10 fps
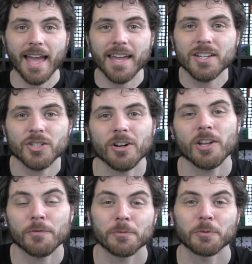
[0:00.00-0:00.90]
Hey, Sean
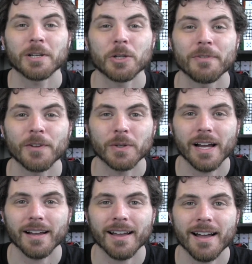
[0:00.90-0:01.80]
here from
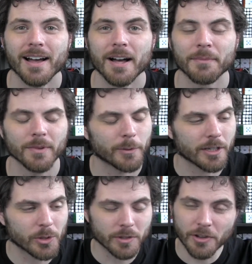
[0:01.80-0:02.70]
SpeedCubeReview.com. We're
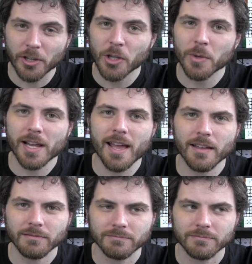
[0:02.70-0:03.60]
going to do another Q&A.